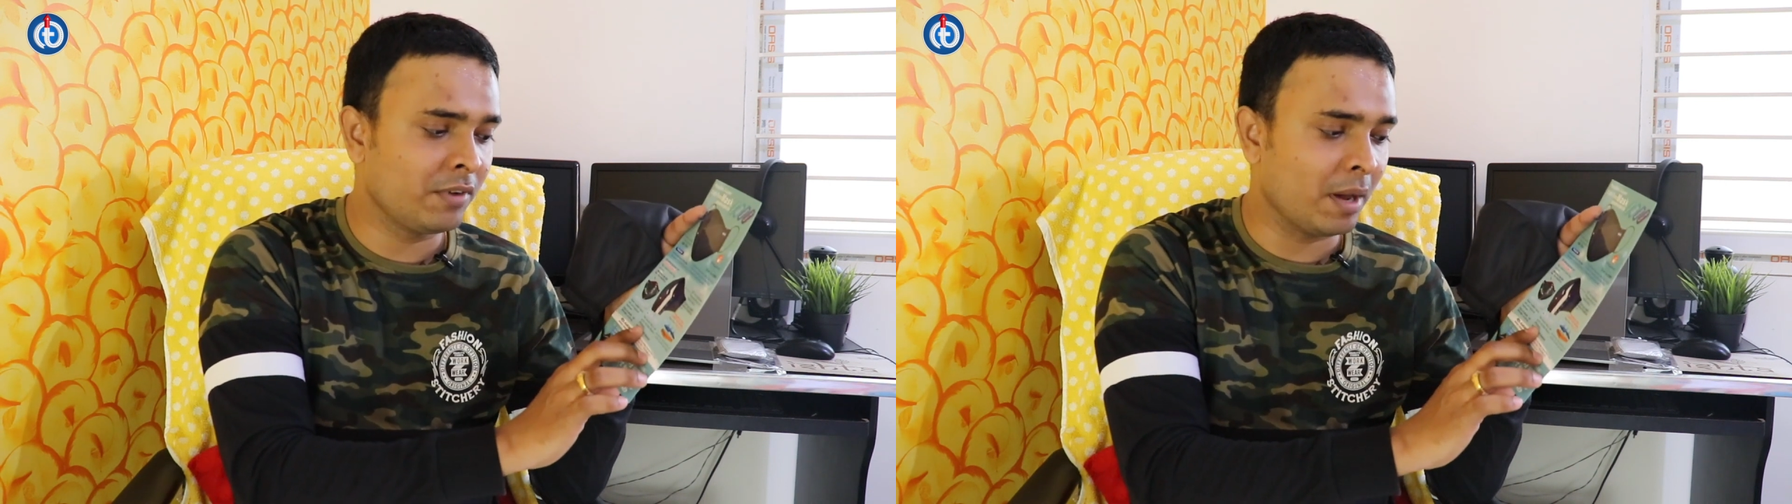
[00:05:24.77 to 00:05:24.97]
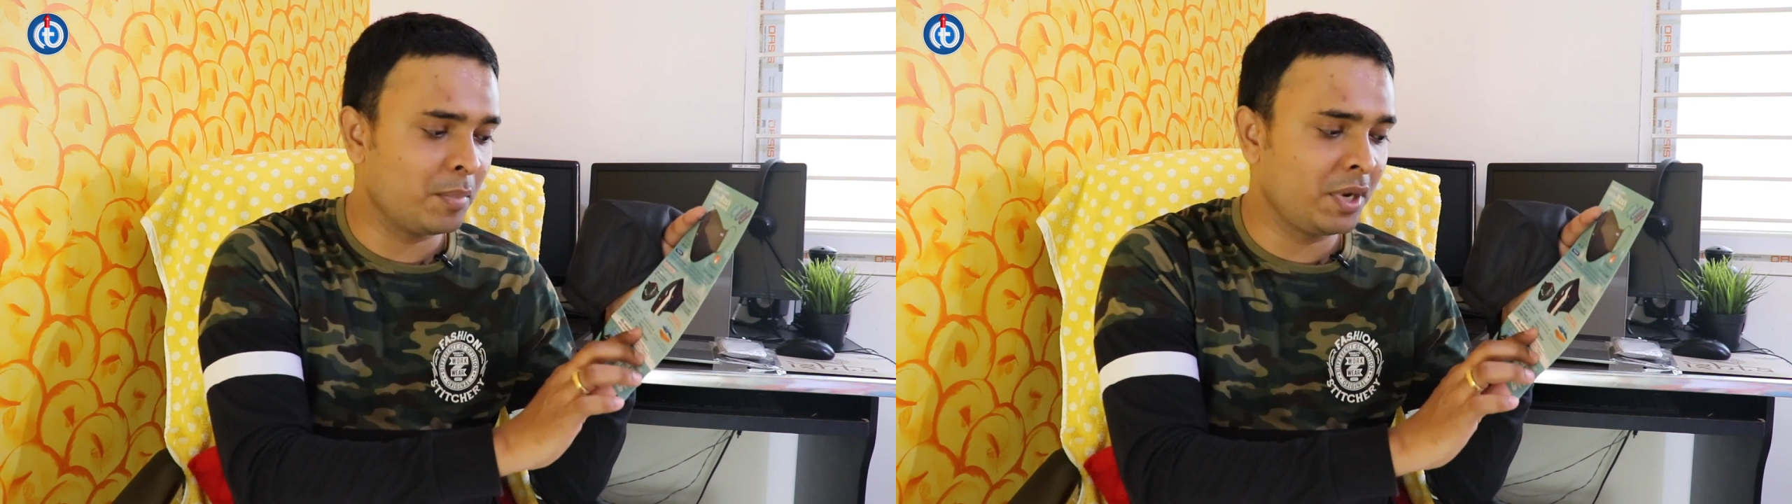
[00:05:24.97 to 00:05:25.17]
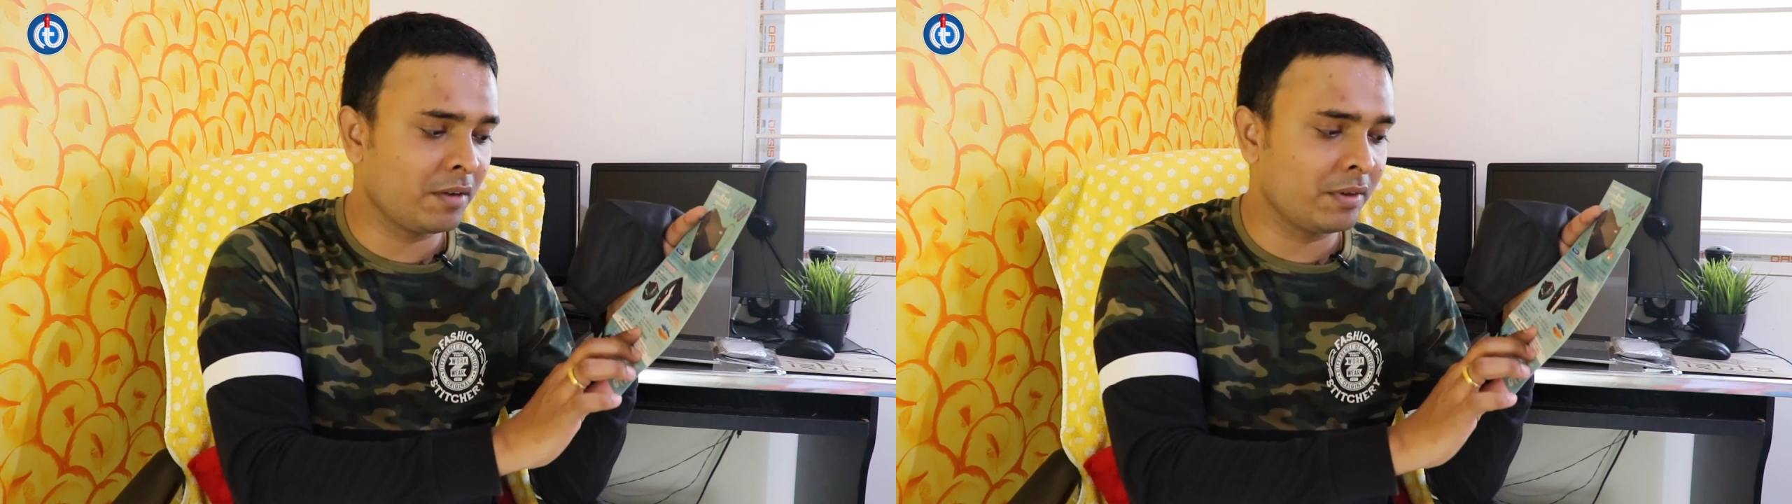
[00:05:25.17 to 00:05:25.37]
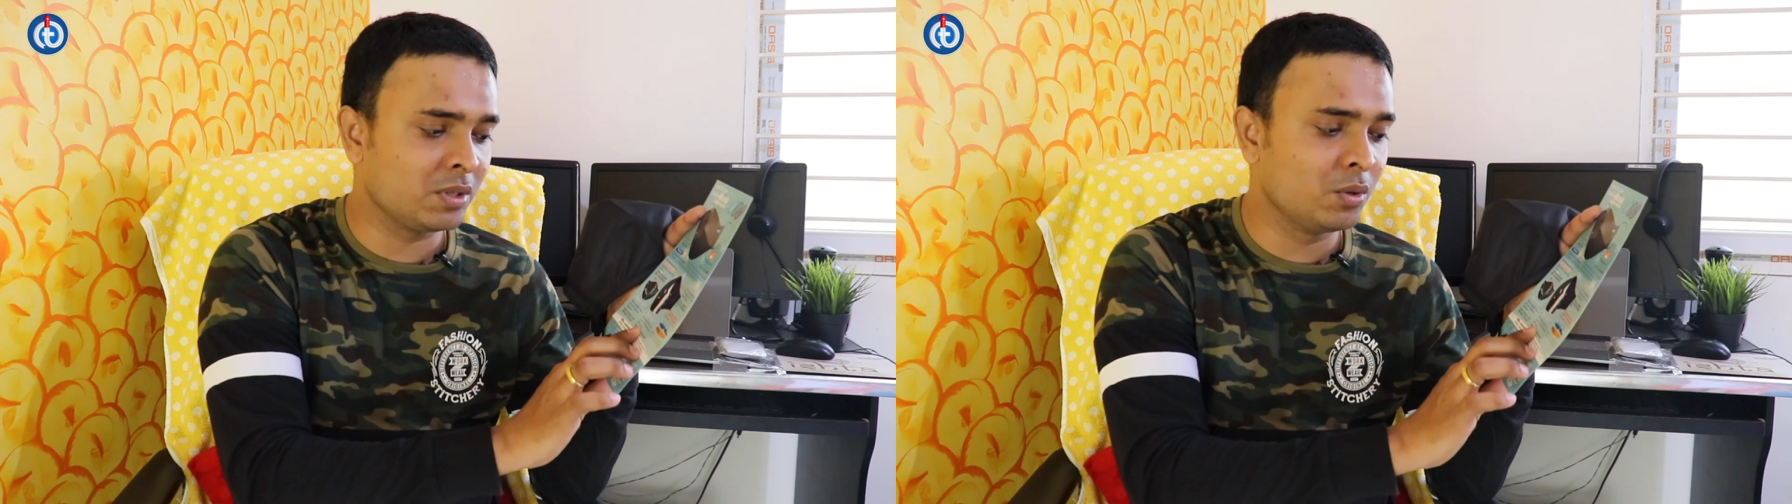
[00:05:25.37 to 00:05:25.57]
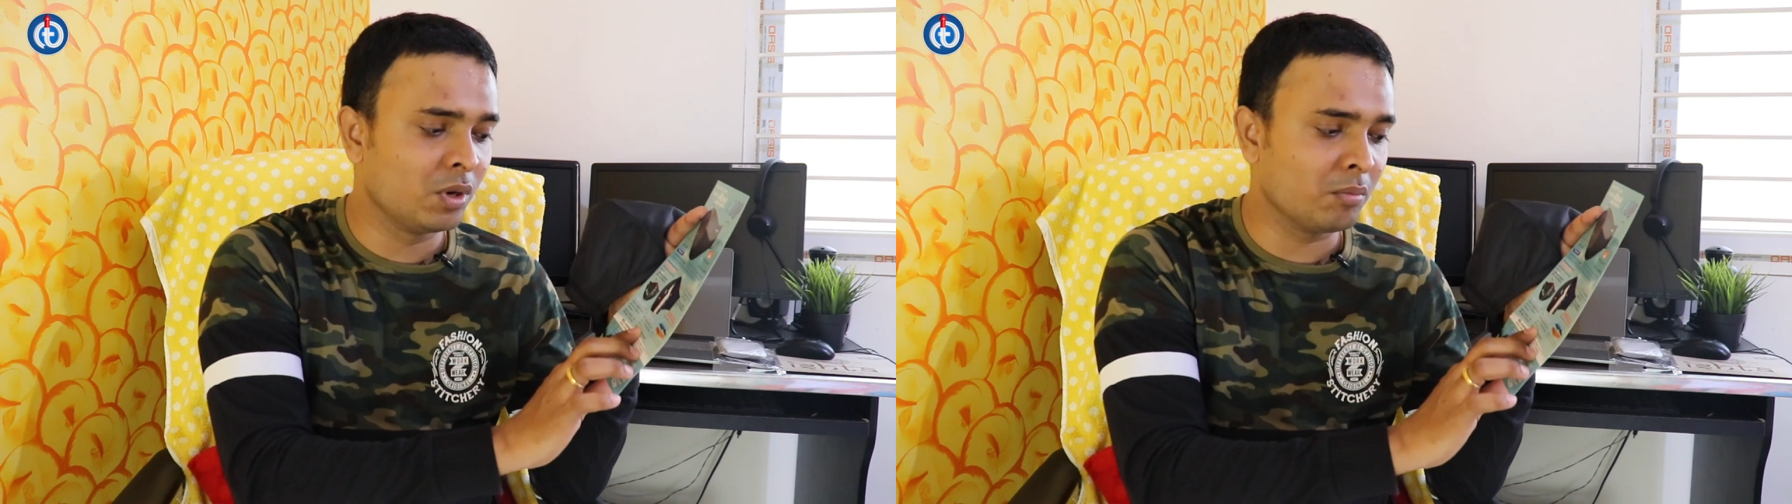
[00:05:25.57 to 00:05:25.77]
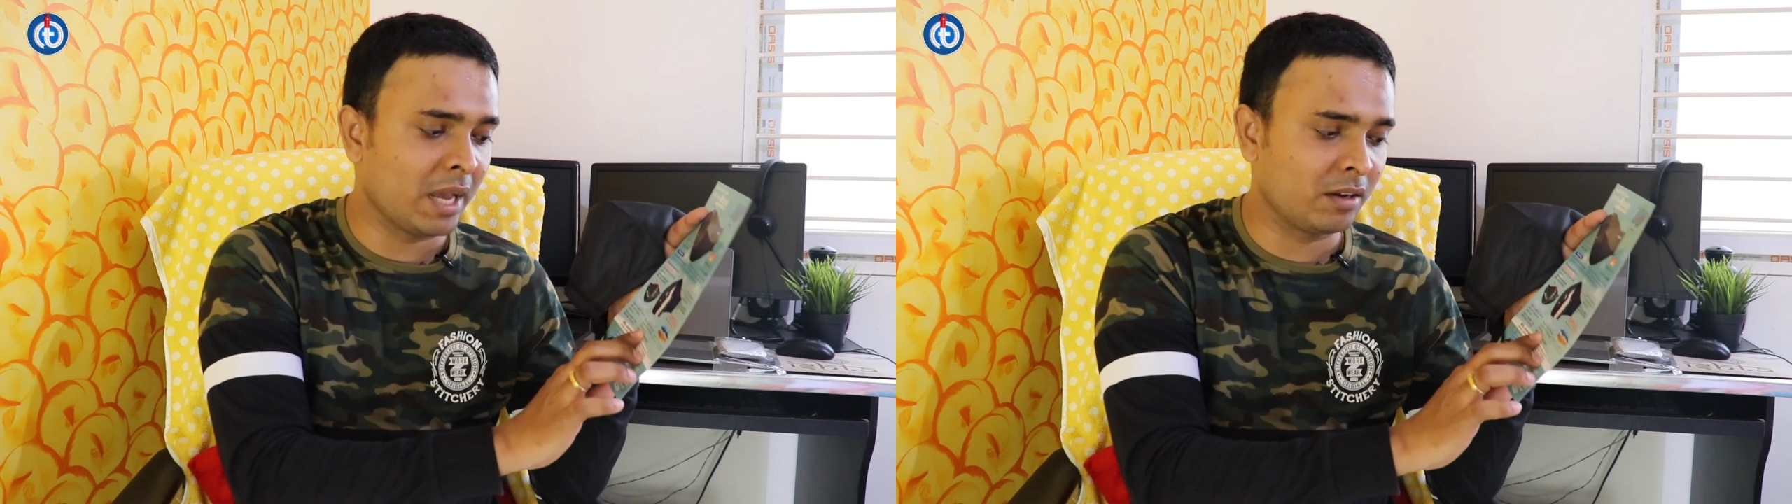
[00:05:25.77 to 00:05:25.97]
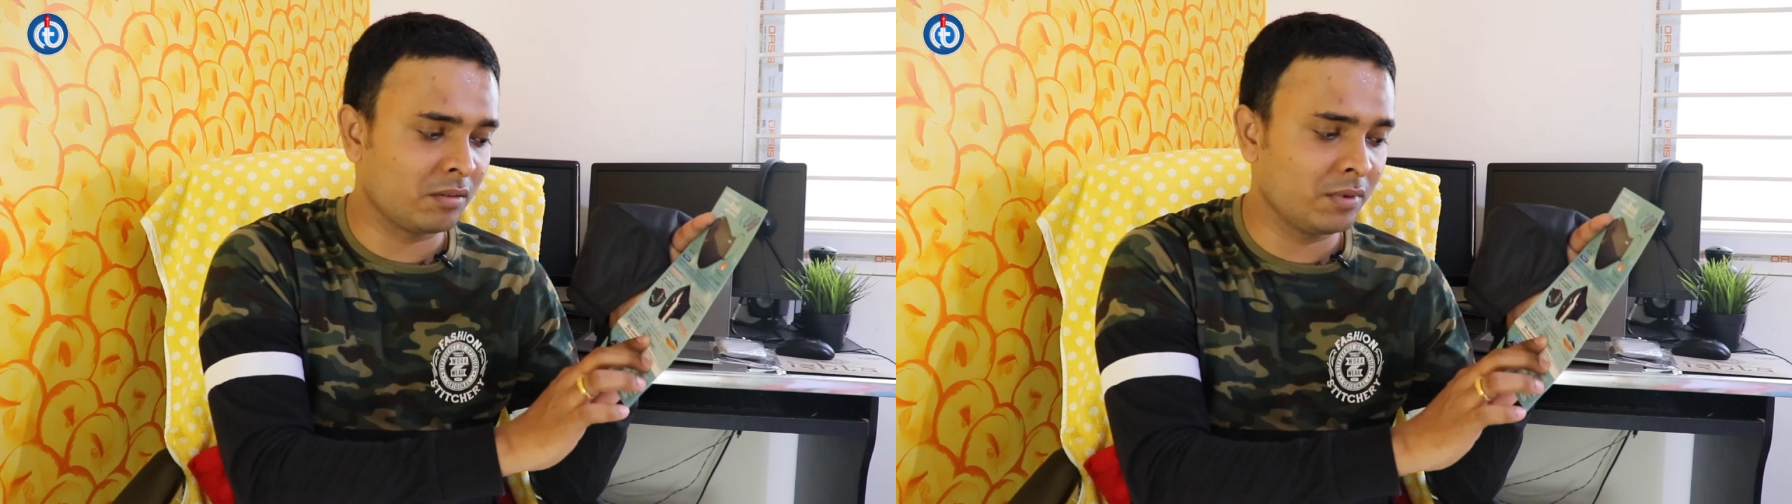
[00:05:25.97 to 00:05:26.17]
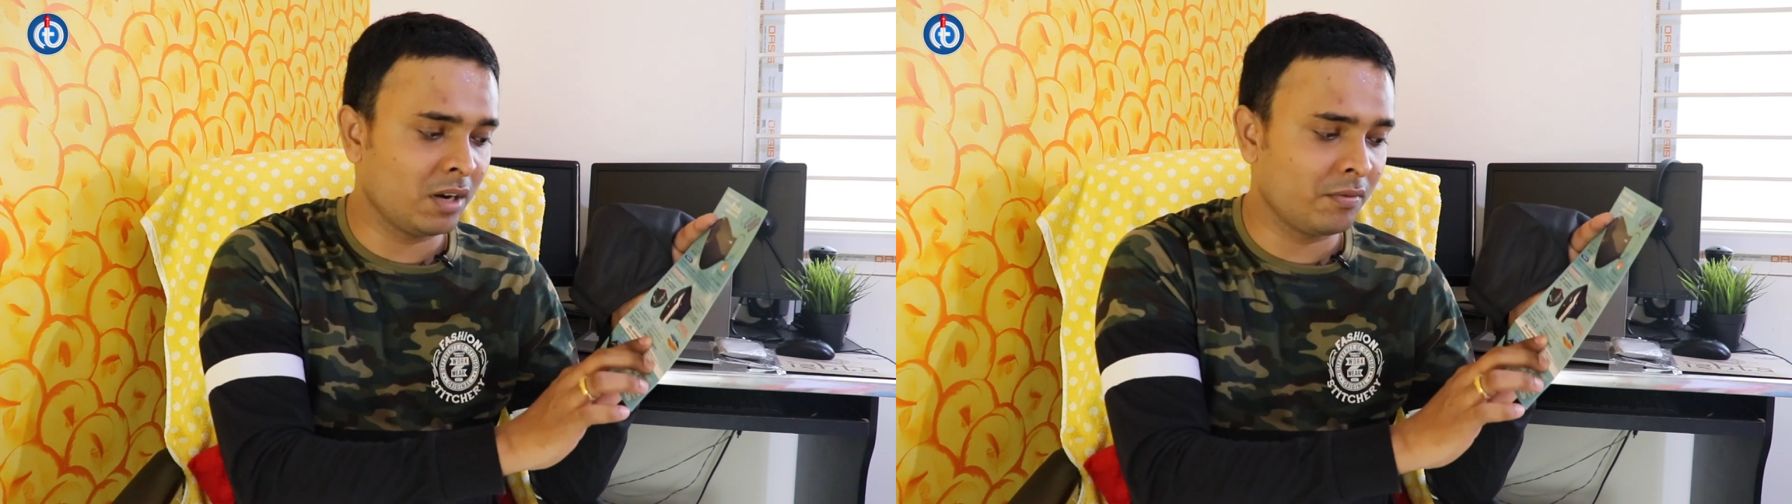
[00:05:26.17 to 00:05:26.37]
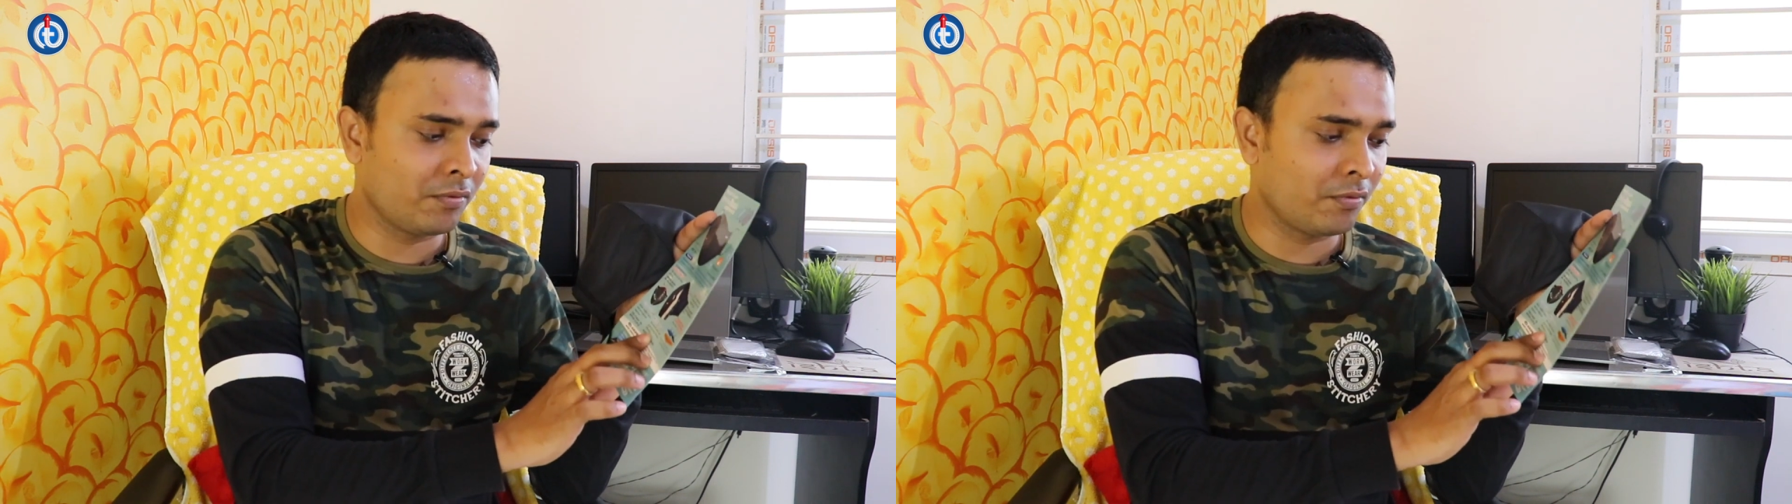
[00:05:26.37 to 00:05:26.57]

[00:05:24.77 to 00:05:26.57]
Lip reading: fabric with good microbial